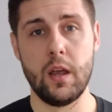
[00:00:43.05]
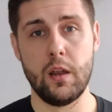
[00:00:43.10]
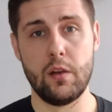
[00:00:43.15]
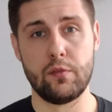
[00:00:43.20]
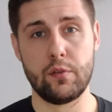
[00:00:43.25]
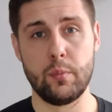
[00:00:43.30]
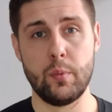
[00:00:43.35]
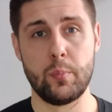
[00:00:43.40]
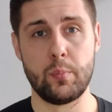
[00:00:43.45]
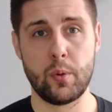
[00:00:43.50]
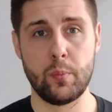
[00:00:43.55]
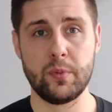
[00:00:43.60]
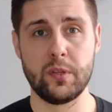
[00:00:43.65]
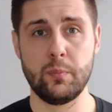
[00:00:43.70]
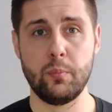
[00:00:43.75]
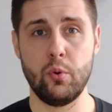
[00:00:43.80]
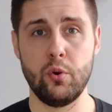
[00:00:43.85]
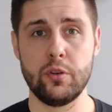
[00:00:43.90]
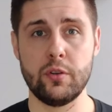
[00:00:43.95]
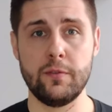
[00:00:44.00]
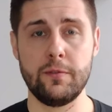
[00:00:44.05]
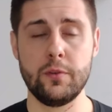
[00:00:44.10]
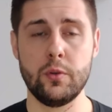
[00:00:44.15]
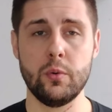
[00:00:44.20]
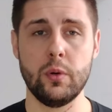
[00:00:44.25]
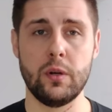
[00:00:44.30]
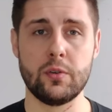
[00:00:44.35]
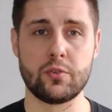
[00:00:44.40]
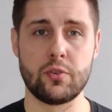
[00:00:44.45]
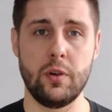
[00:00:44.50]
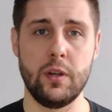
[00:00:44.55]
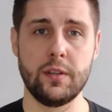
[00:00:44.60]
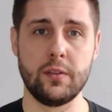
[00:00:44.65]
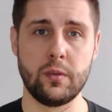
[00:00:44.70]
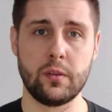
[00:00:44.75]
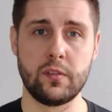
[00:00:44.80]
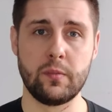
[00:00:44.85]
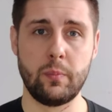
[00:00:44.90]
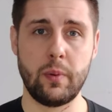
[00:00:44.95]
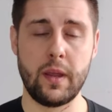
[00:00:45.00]
From a property point of view, I'll try
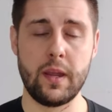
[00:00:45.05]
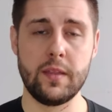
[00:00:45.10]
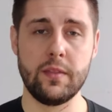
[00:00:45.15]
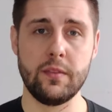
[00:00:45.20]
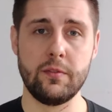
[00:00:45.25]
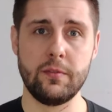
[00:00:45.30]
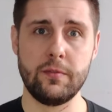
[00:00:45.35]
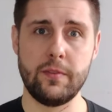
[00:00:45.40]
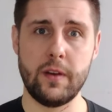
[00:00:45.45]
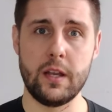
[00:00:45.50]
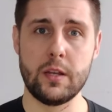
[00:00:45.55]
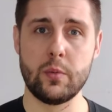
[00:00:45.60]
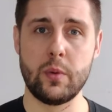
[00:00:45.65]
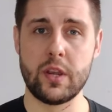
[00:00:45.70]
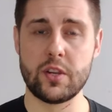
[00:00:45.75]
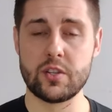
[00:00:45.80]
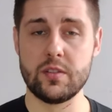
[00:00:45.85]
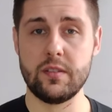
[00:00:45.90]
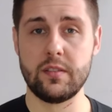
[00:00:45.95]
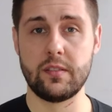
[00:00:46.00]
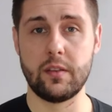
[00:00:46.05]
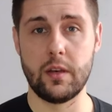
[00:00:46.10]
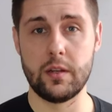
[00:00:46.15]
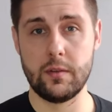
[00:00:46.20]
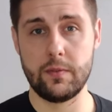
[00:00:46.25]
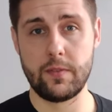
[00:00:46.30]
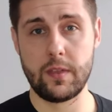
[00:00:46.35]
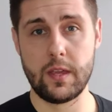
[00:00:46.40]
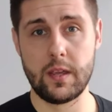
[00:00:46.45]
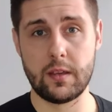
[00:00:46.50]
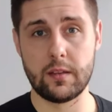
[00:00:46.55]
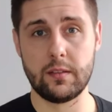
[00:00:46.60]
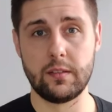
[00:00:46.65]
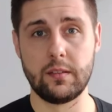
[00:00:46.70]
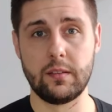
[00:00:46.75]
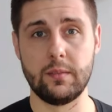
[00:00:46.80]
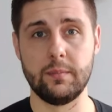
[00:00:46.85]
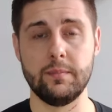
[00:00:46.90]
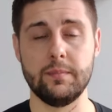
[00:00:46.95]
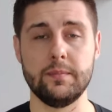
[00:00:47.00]
to explain the valuation side of
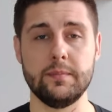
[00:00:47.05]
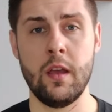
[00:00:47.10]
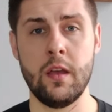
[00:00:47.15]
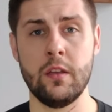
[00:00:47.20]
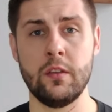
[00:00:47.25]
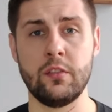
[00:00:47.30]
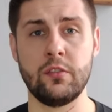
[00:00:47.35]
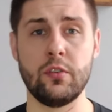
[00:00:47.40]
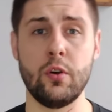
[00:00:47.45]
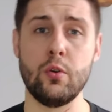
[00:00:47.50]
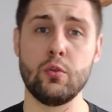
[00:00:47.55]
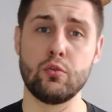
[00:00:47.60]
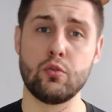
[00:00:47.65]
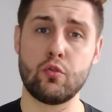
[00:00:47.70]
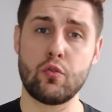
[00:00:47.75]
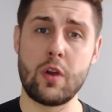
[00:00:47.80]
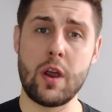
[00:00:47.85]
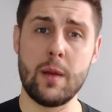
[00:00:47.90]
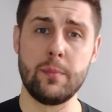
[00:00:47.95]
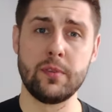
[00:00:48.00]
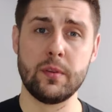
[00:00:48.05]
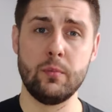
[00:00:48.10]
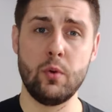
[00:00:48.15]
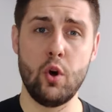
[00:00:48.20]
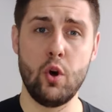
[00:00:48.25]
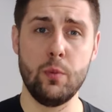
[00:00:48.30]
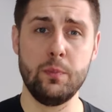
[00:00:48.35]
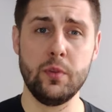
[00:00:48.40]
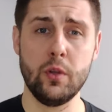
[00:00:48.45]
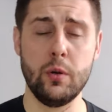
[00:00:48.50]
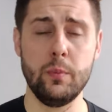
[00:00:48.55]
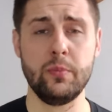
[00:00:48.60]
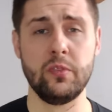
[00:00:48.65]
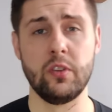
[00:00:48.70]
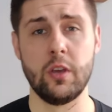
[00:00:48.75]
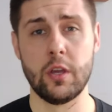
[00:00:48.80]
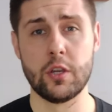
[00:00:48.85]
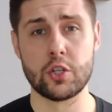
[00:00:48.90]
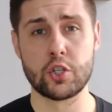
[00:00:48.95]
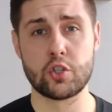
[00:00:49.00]
things. So grab some
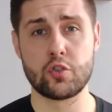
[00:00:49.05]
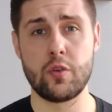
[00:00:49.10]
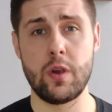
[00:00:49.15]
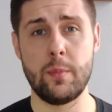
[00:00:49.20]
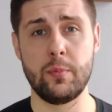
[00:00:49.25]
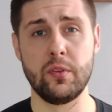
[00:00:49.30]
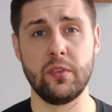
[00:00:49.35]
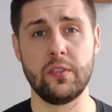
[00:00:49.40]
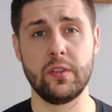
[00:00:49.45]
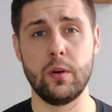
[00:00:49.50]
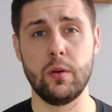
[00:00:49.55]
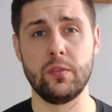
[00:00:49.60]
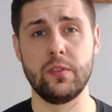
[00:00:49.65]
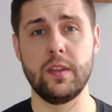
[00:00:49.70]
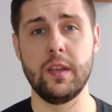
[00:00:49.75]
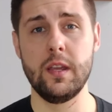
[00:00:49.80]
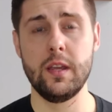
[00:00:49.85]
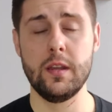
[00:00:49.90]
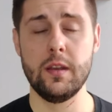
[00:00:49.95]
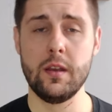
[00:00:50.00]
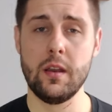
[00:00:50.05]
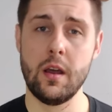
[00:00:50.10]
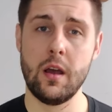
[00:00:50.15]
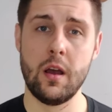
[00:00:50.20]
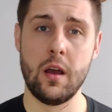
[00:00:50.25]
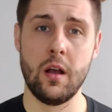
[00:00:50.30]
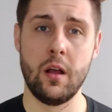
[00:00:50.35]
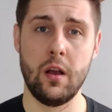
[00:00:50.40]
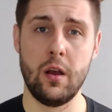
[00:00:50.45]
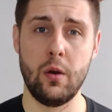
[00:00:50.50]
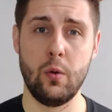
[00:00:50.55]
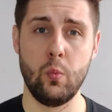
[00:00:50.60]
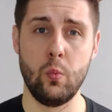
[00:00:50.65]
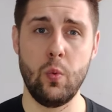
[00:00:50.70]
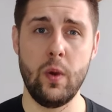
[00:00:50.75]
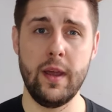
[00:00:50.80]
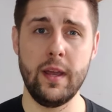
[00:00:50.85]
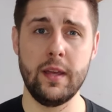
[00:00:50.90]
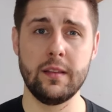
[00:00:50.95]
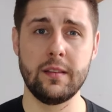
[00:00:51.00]
hobnobs, strap yourselves in, I'll
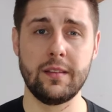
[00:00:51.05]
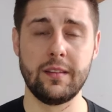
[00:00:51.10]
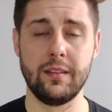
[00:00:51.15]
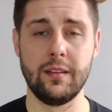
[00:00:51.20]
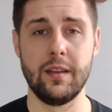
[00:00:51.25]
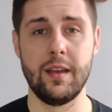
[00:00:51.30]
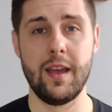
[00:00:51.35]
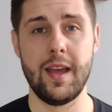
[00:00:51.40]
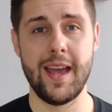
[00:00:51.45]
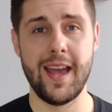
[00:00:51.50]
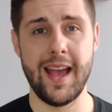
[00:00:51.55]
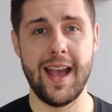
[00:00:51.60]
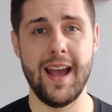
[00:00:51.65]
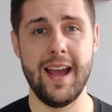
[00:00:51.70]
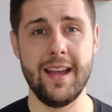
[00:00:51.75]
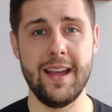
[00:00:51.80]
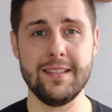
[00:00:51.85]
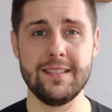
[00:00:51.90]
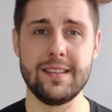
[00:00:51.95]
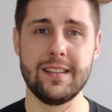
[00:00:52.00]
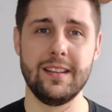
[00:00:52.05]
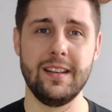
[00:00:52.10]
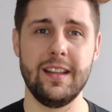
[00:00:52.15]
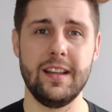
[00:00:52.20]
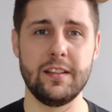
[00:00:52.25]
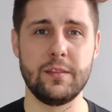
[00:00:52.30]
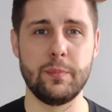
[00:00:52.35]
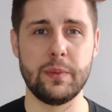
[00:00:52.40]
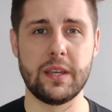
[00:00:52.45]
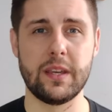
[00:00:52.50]
wait, and let's